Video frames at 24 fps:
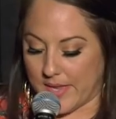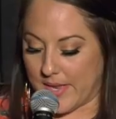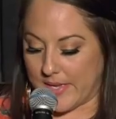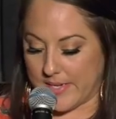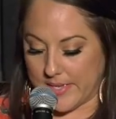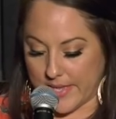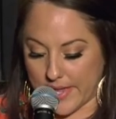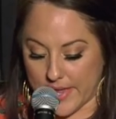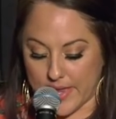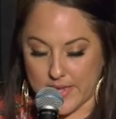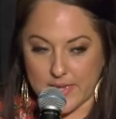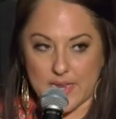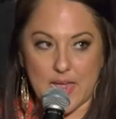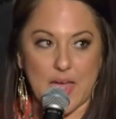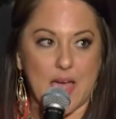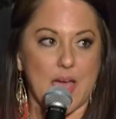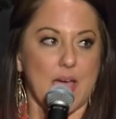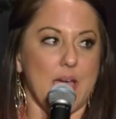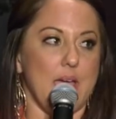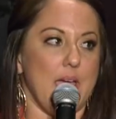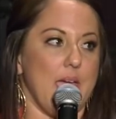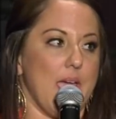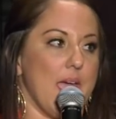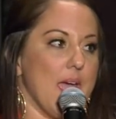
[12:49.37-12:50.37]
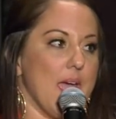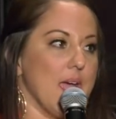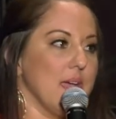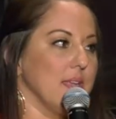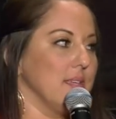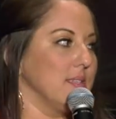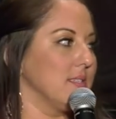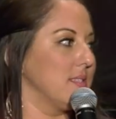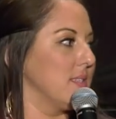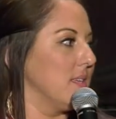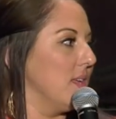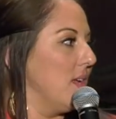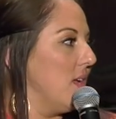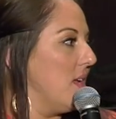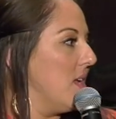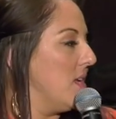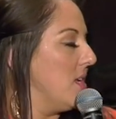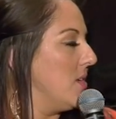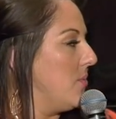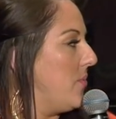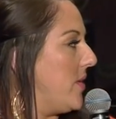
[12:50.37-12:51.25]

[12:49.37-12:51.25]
in Kenya and